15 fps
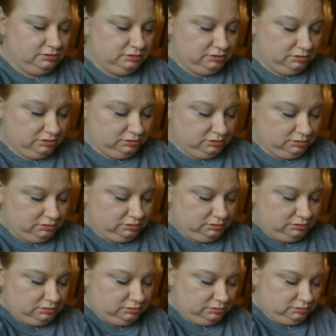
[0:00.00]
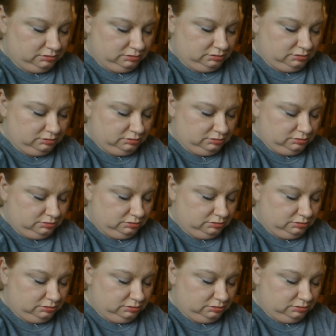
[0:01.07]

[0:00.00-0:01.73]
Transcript: Nobody speaks.